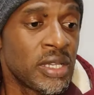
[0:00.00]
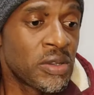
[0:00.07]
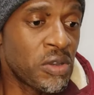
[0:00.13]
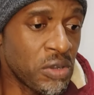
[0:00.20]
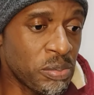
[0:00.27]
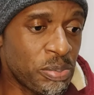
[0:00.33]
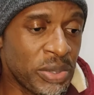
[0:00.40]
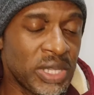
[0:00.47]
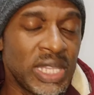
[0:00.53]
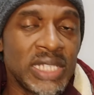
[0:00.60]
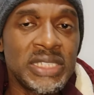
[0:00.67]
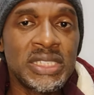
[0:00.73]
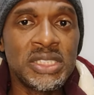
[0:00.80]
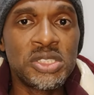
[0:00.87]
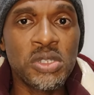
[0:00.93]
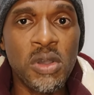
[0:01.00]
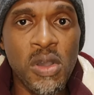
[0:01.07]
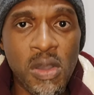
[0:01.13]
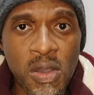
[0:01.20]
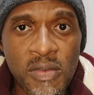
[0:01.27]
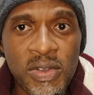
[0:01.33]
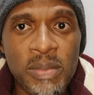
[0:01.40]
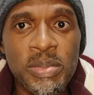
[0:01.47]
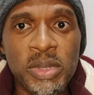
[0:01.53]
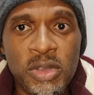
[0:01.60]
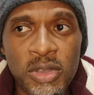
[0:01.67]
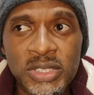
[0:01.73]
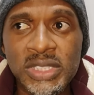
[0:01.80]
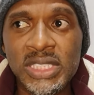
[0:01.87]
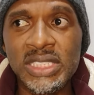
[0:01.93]
Could be that it's over
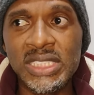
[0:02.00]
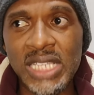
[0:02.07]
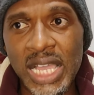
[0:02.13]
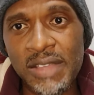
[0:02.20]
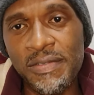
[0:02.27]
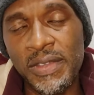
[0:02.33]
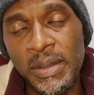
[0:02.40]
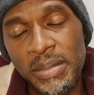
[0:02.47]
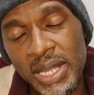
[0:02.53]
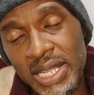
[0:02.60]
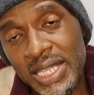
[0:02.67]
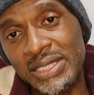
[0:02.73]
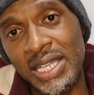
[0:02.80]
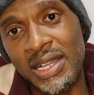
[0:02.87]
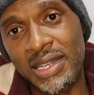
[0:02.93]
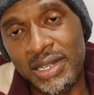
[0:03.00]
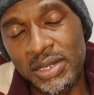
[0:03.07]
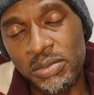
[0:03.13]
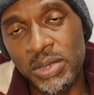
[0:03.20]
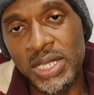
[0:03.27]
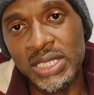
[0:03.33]
because this guy Verbal has agreed with